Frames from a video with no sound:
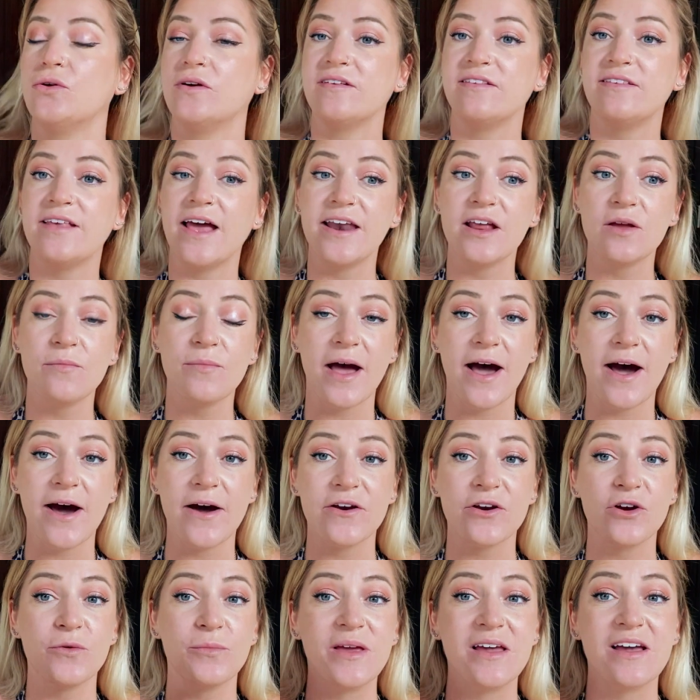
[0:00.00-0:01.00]
a setting
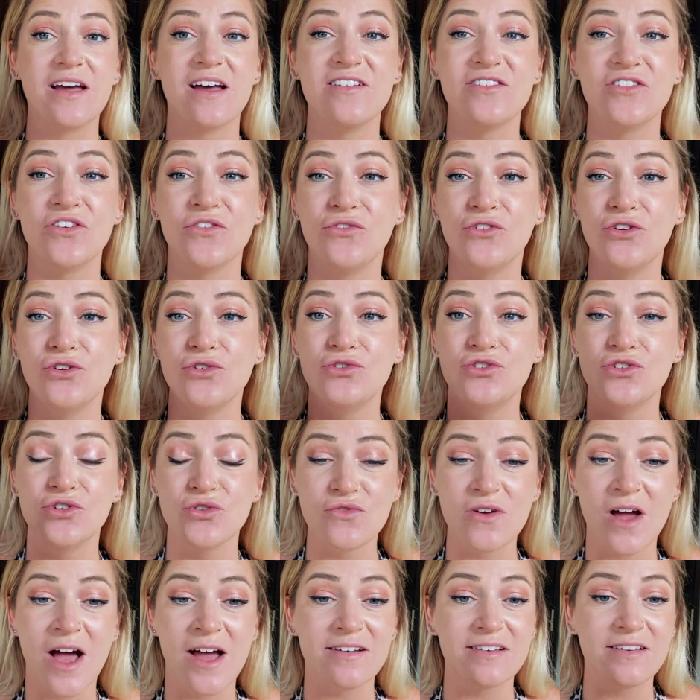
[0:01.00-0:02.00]
powder because if you do
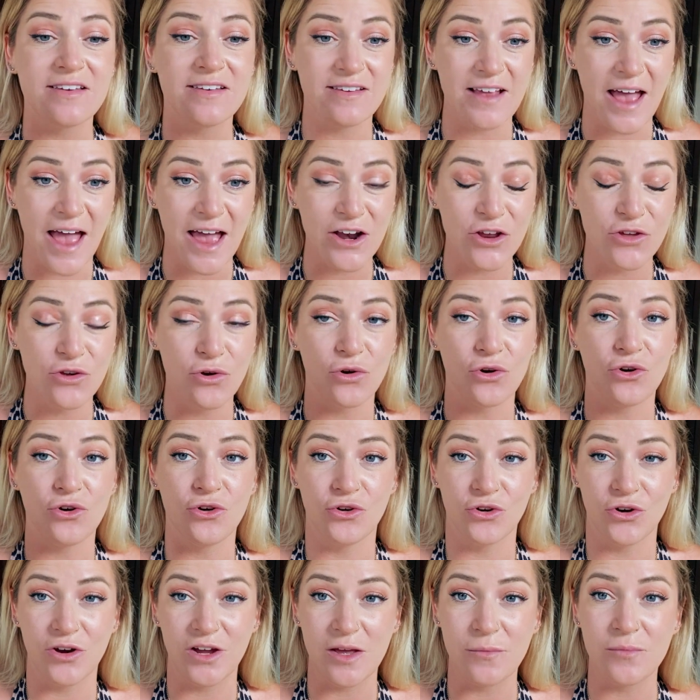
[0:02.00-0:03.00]
not set your
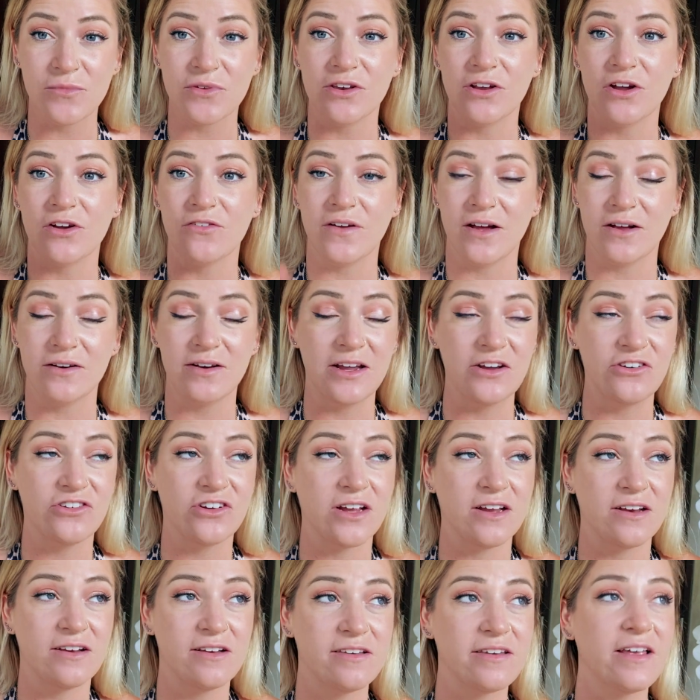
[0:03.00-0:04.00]
creams and your
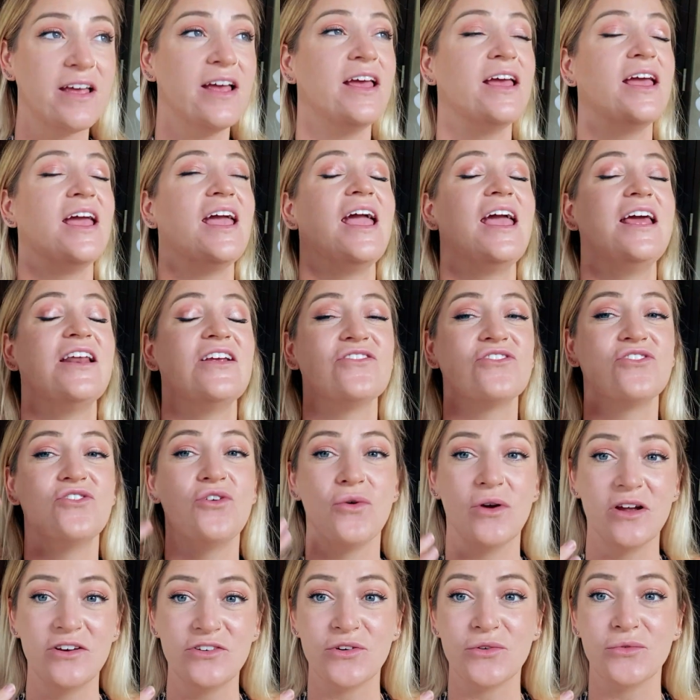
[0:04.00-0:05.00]
foundations, it is
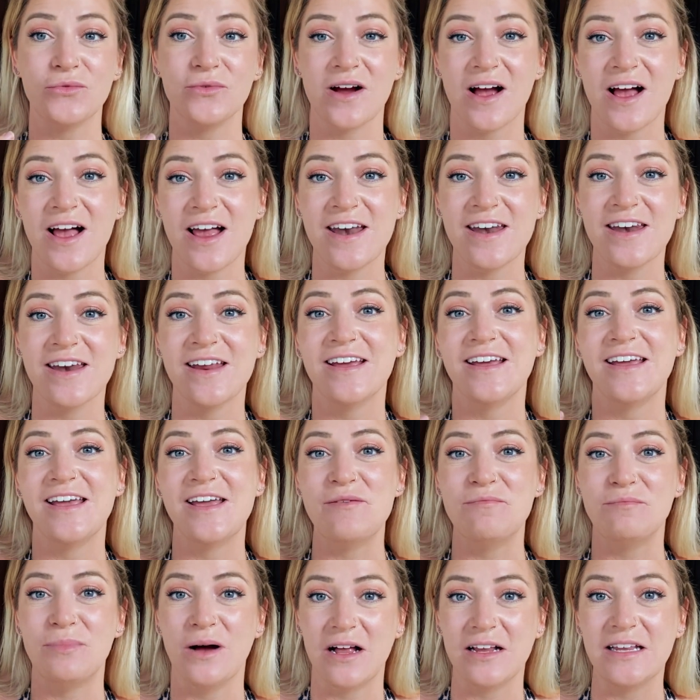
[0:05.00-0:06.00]
going to run
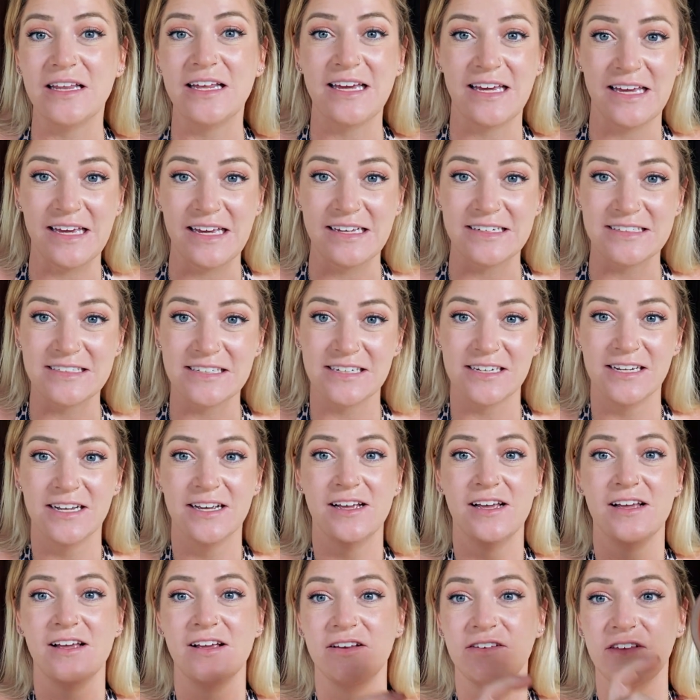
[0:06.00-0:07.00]
in Bali heat.
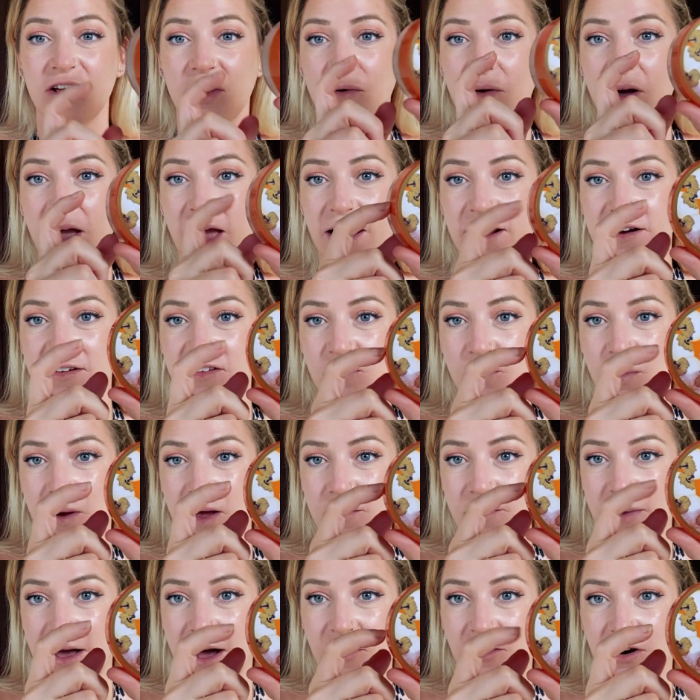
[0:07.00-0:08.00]
So air
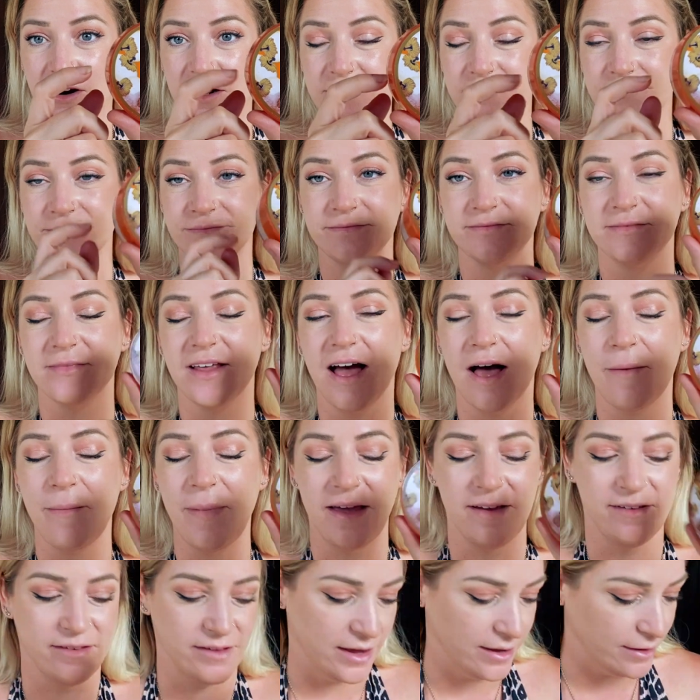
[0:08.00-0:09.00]
spun powder,
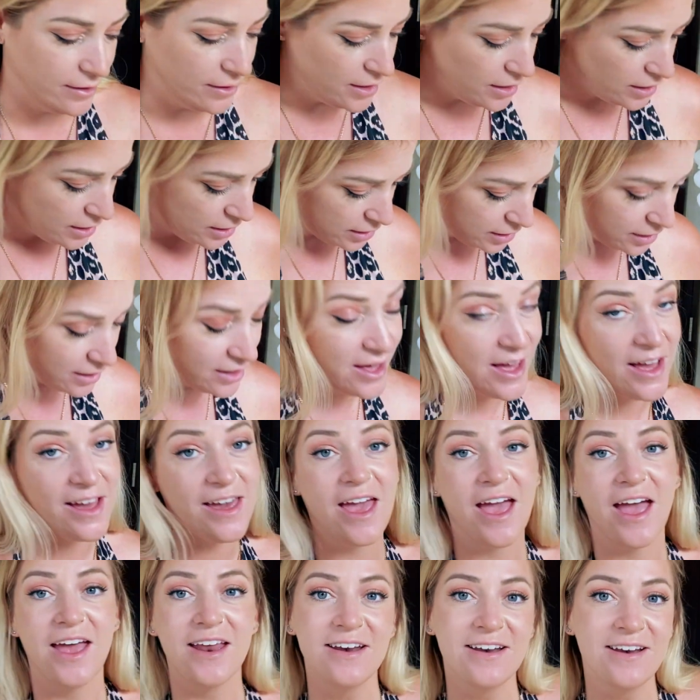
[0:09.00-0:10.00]
amazing.
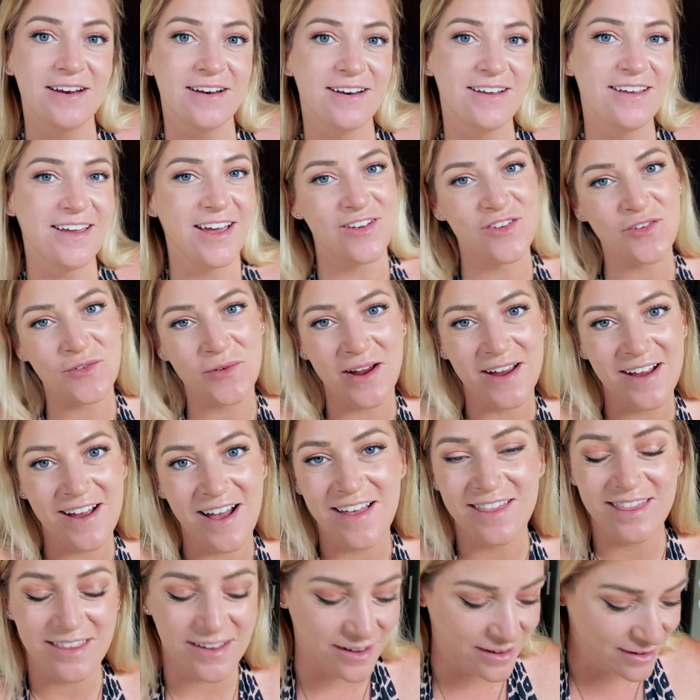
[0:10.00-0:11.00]
Again, guess where I
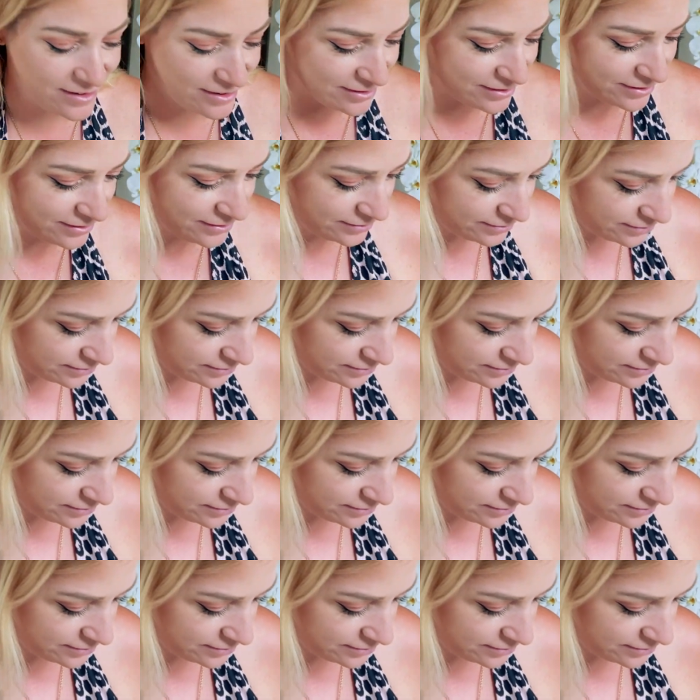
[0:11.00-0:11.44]
got this?